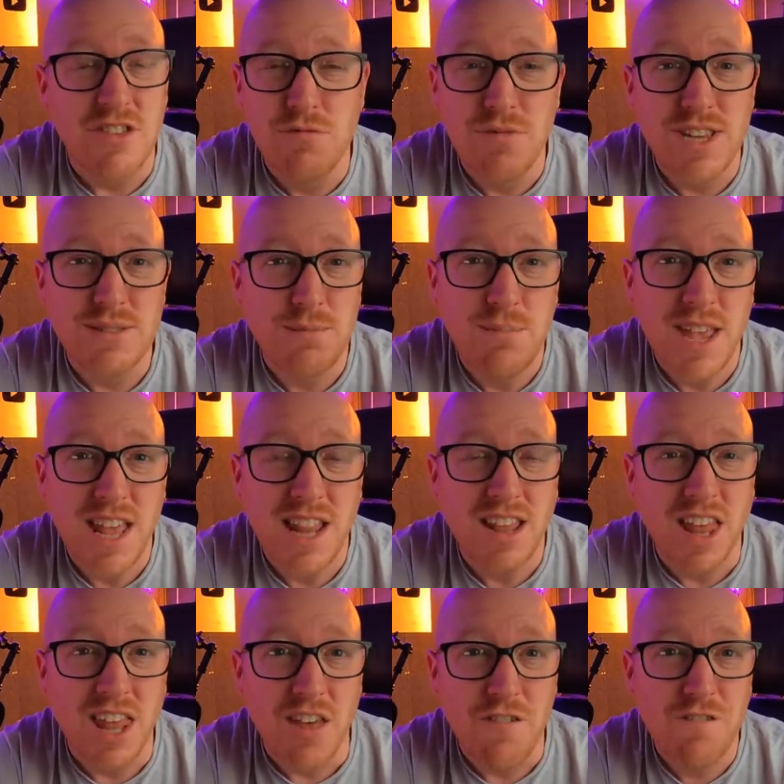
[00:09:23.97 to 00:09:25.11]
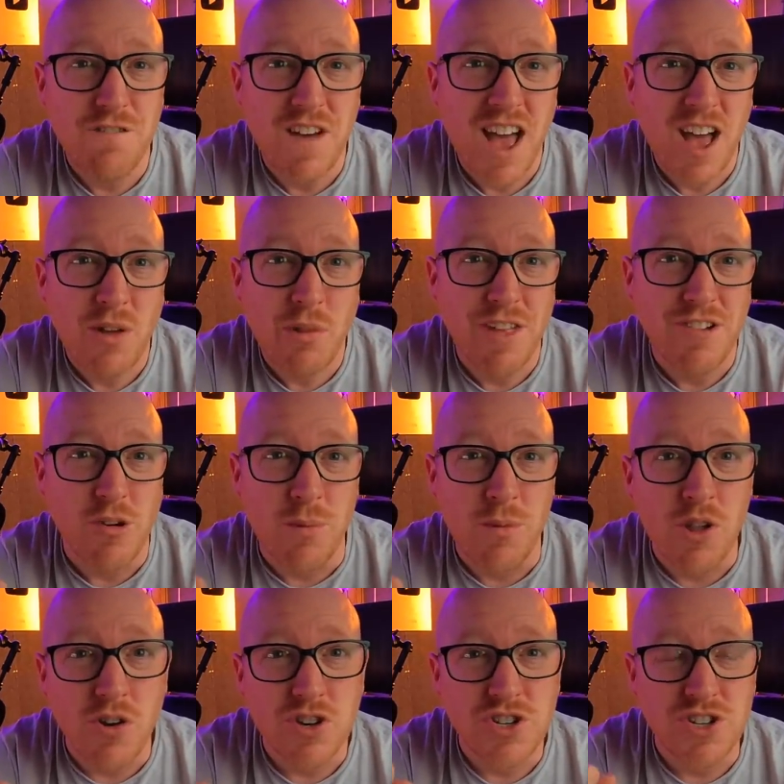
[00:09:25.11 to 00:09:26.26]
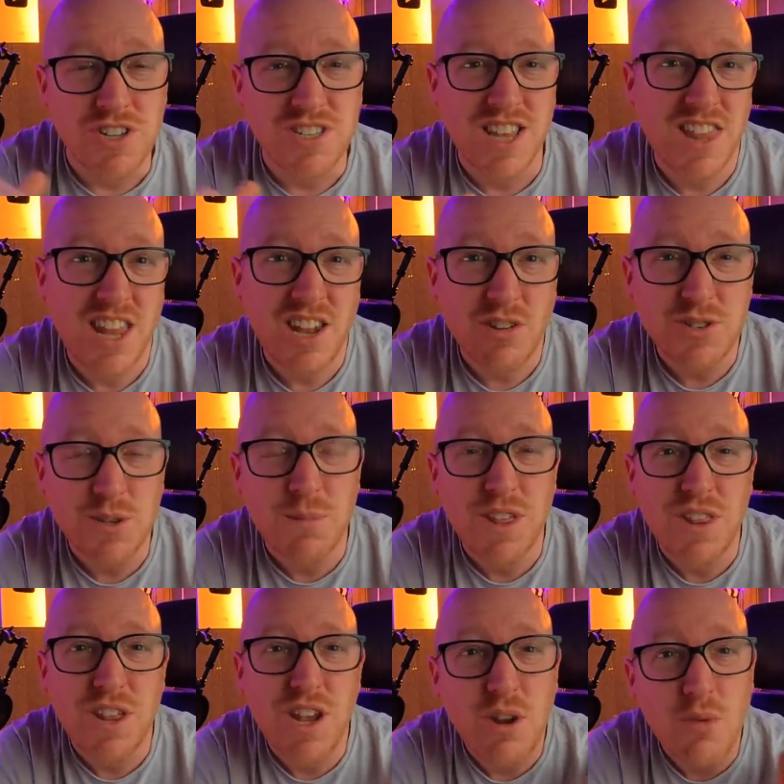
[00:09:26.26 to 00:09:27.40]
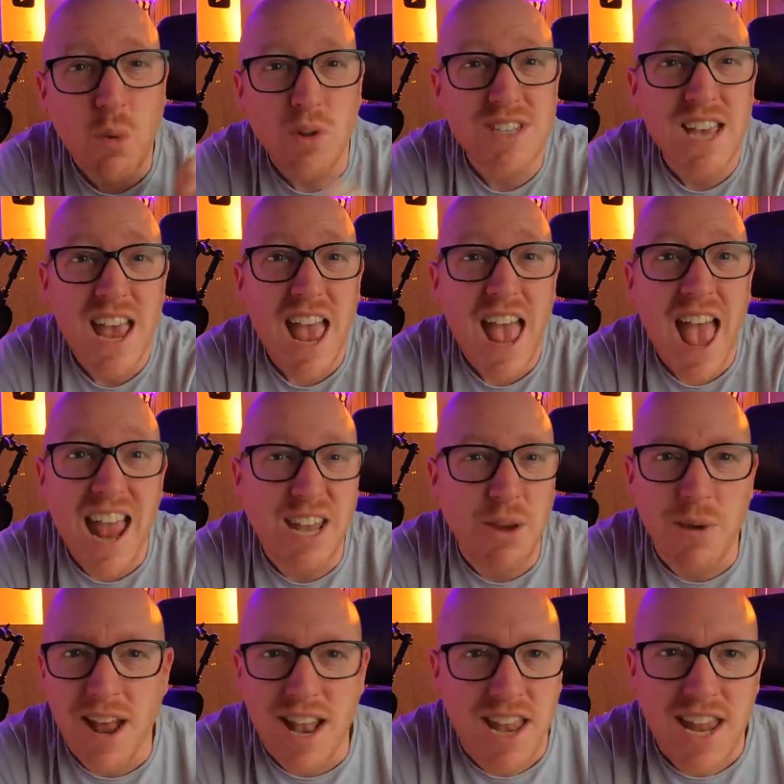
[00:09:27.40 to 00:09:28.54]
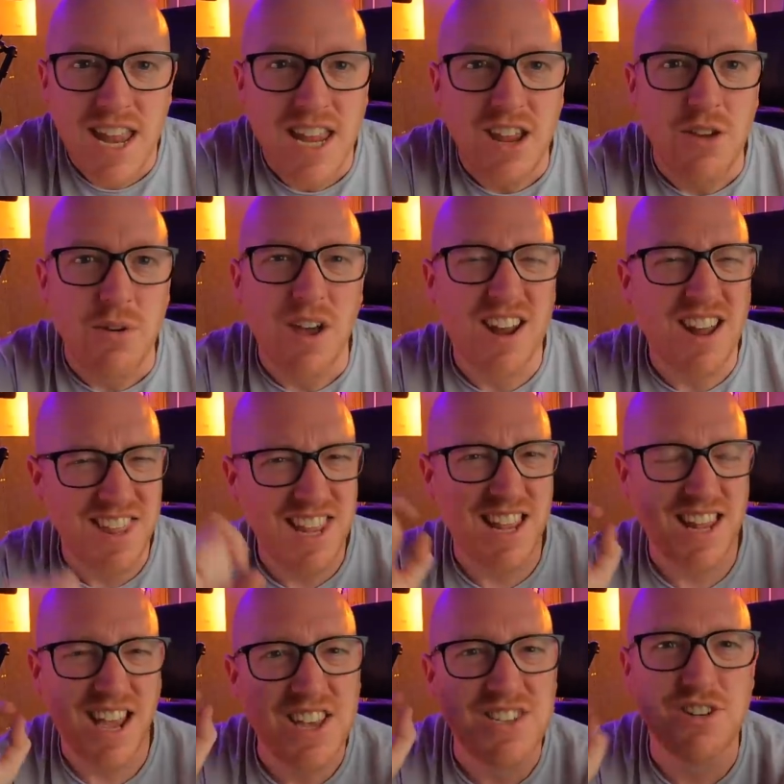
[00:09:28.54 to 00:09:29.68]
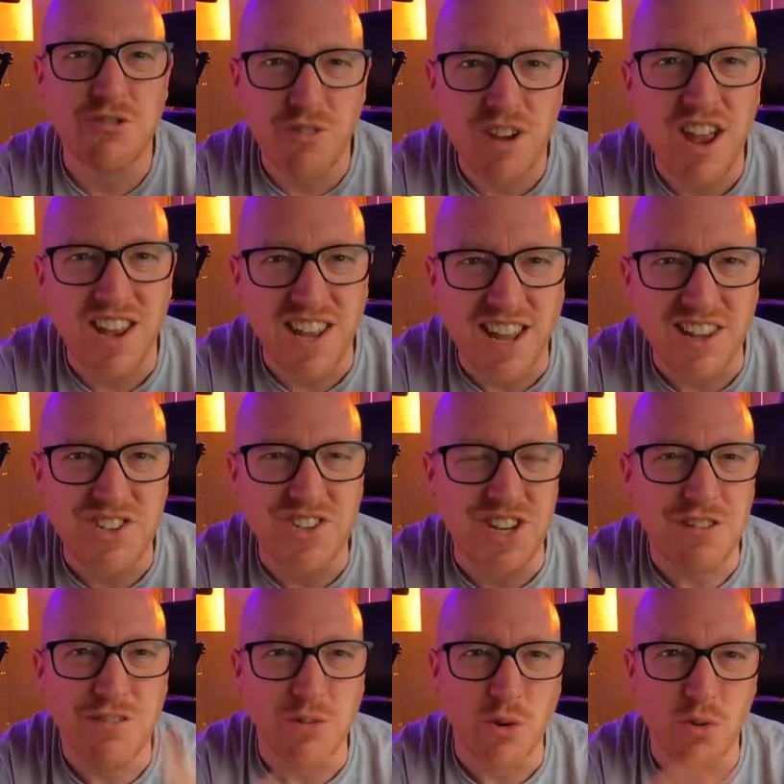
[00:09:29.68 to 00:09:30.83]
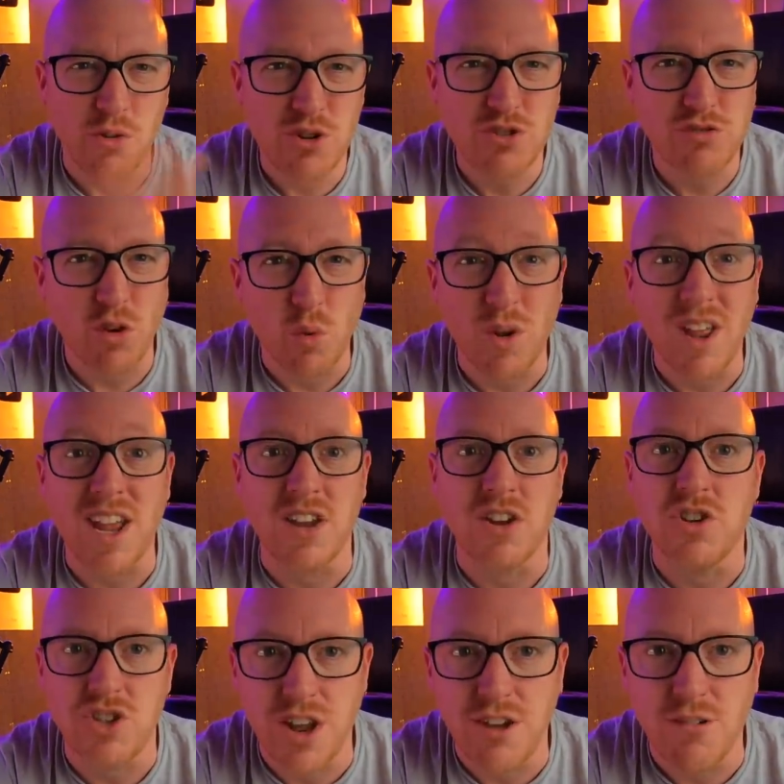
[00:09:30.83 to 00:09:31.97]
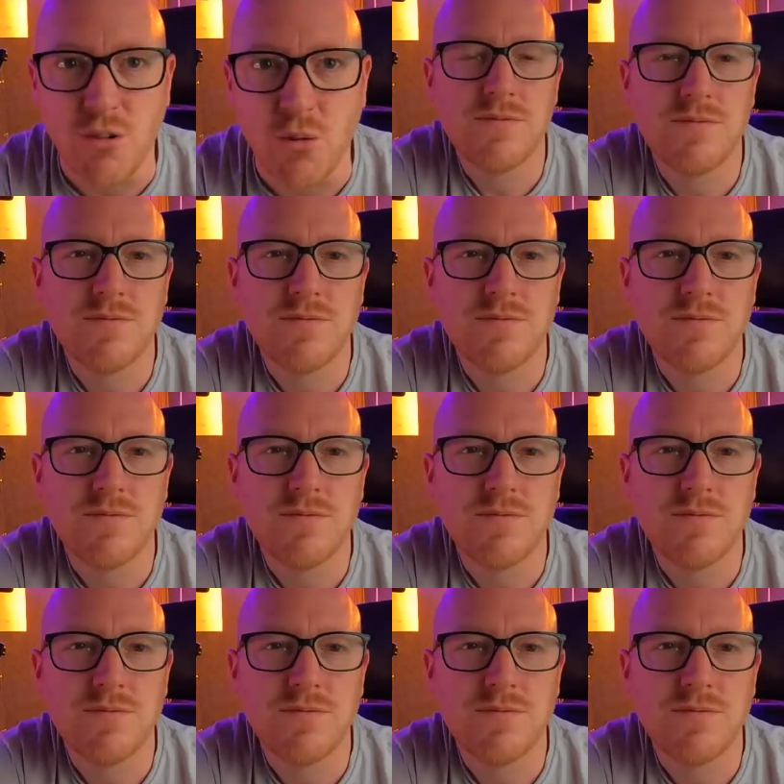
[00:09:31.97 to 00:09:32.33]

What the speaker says: The reason being that they're foul, they're obnoxious, and they're not something that you'd want anywhere near you. And I think that is a great analogy for the troll in general.